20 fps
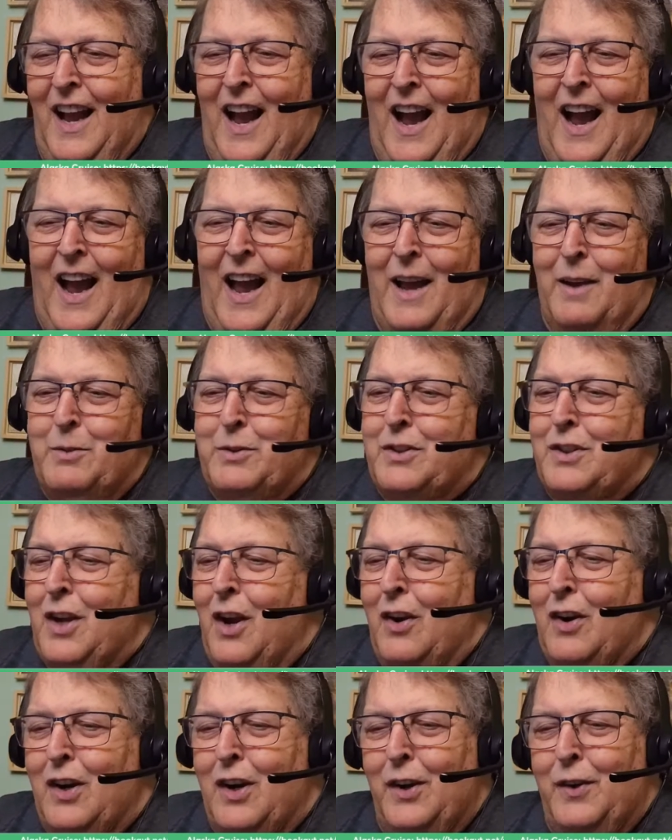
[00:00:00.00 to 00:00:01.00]
I am
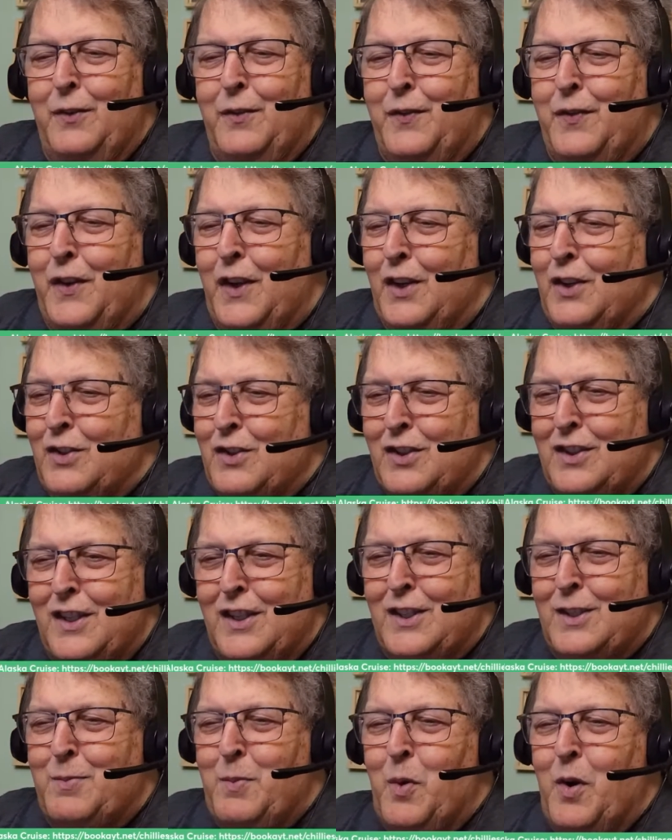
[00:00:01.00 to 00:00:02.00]
so confused
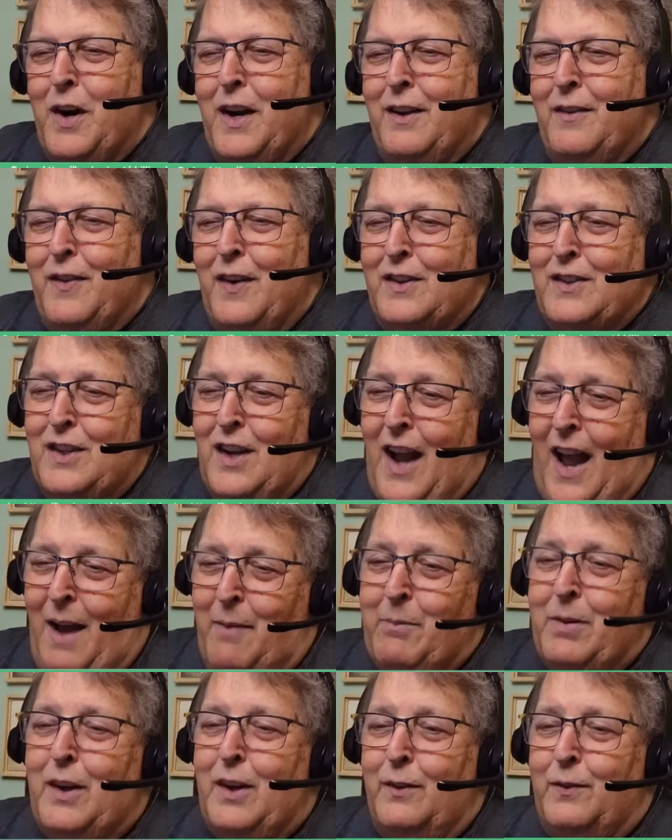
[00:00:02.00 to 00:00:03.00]
this morning, folks. Now,
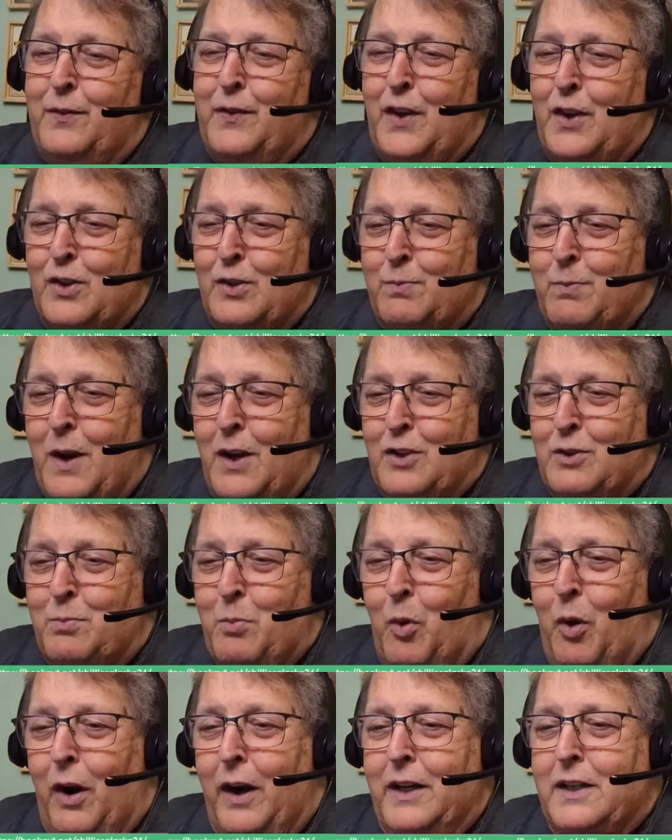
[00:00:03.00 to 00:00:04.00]
I'm confused most
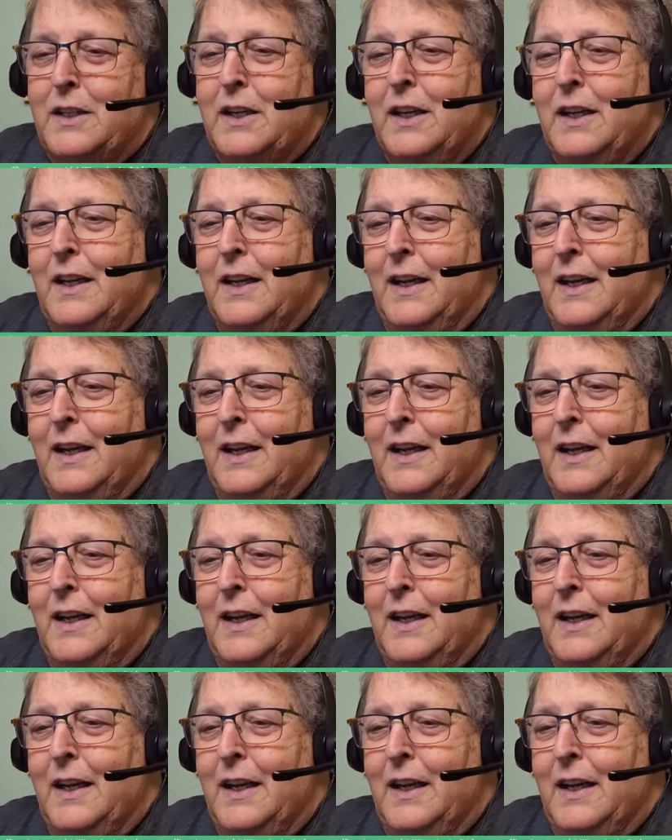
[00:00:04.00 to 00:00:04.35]
mornings,